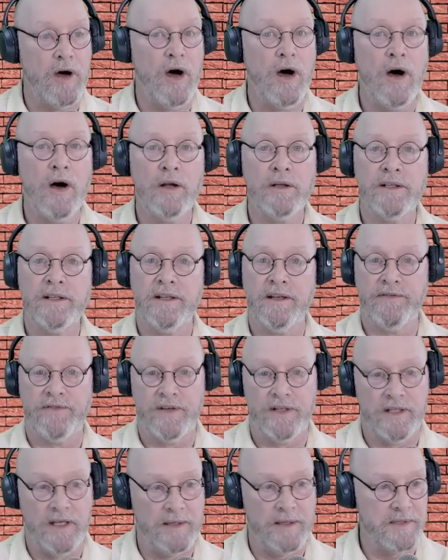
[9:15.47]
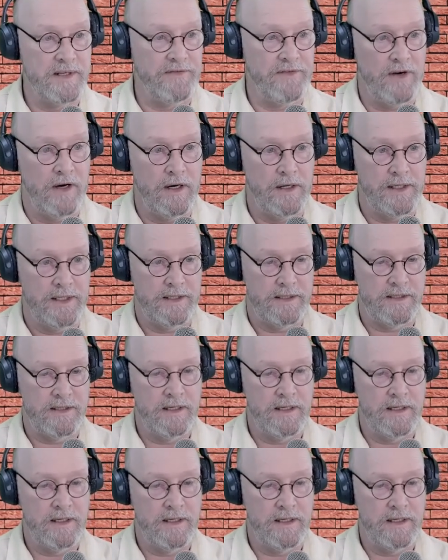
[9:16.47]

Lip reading: all the different types of audits.